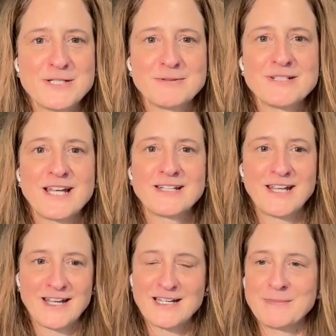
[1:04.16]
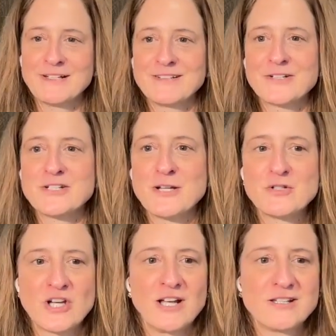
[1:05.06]
to a 10K, but there's no
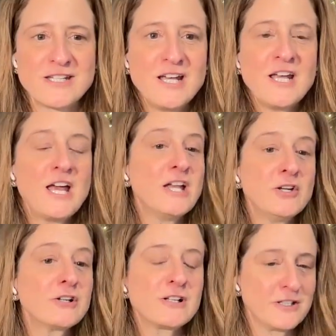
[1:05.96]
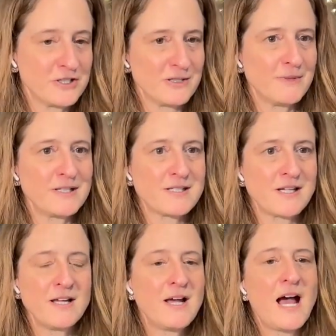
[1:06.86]
chance. And your clinician might
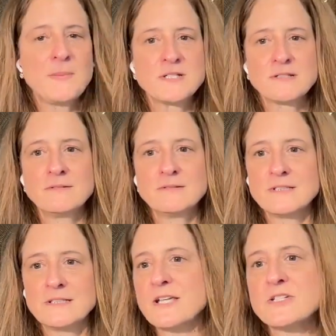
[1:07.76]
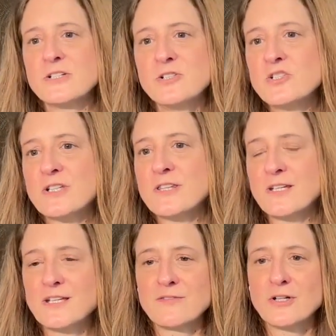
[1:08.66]
say, absolutely, Lester, you should
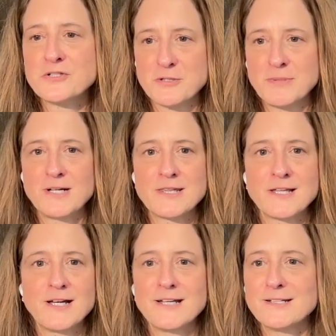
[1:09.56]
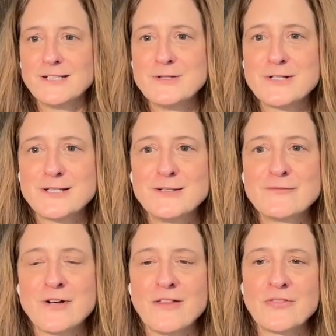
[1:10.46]
think of an ultra marathon. You've
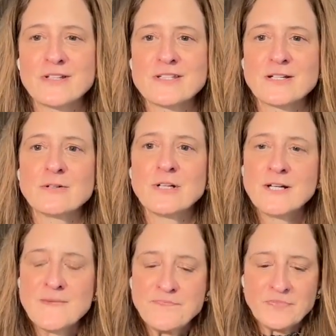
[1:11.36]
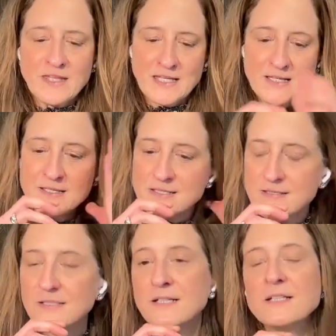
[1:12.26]
got this. So it
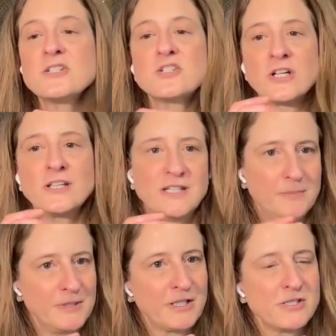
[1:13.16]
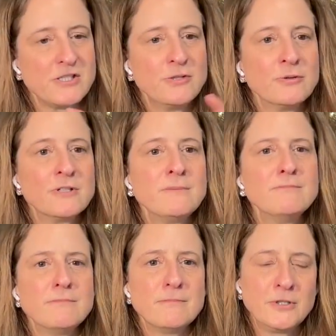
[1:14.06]
is tricky because your
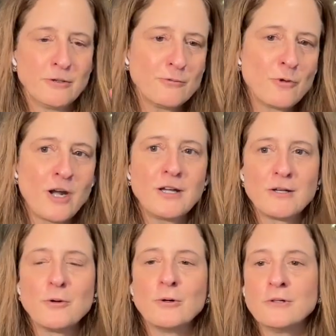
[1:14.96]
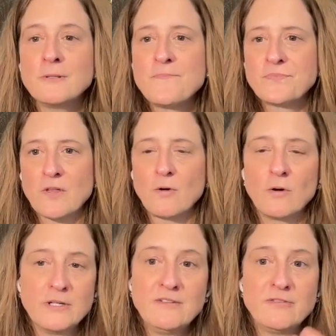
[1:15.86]
running goal, or
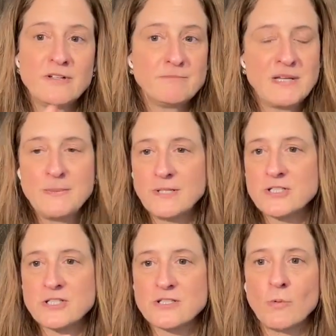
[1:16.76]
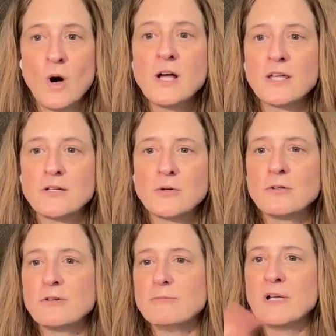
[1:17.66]
even maybe it's just a walking
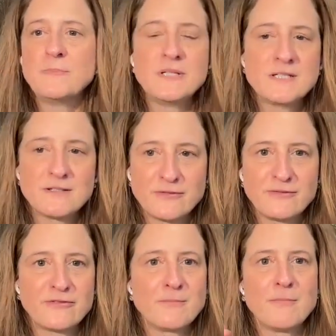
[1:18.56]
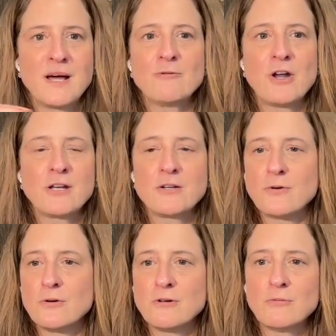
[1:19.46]
goal, might be different from my running
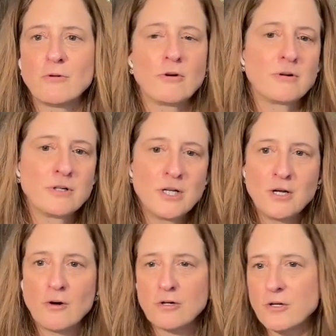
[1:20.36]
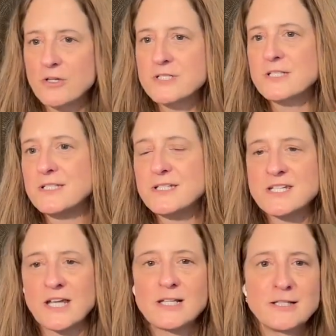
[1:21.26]
goal, or Costas's
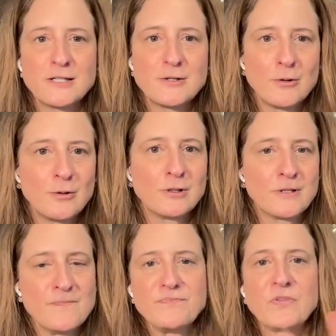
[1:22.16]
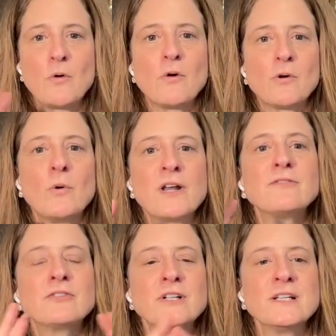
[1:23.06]
cycling goal, or
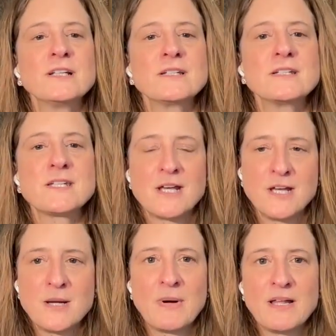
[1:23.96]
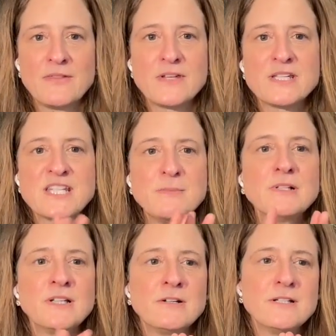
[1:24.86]
whatever it is. But the
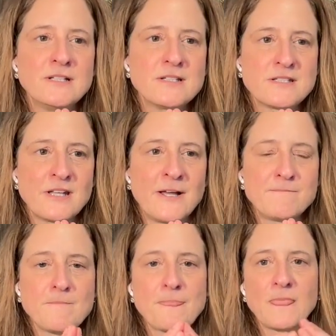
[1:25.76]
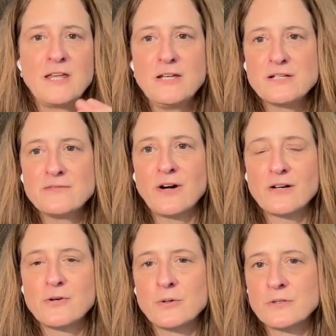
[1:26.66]
similarity is that each of our
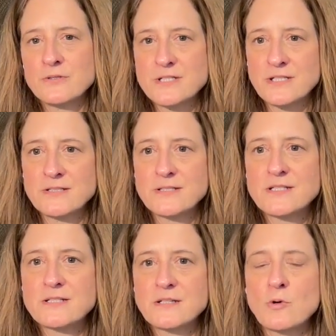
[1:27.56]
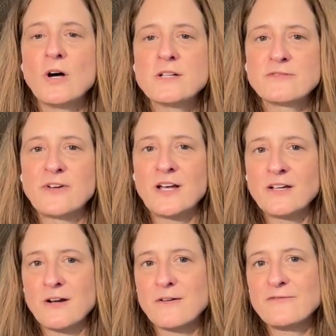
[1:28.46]
goals is quantified
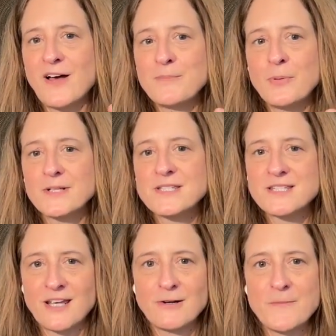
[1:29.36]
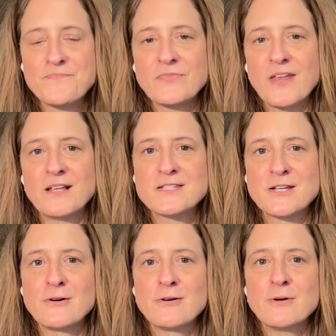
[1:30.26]
on a 5-point scale. And
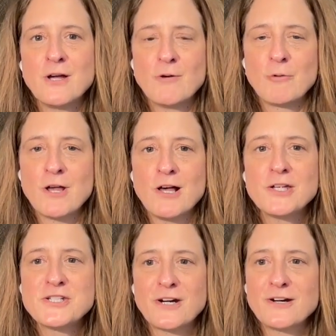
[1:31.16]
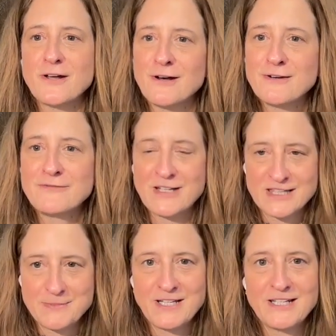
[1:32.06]
so we all start off at
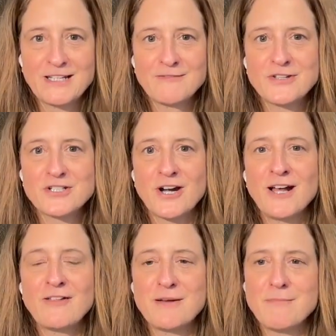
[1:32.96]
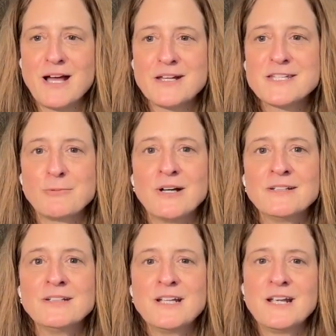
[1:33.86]
the beginning of the trial at -1,
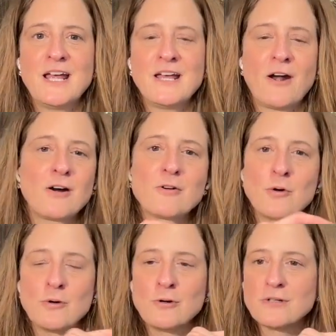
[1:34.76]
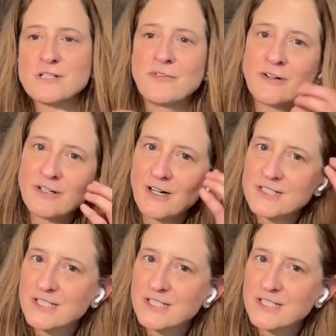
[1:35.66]
and our goal is very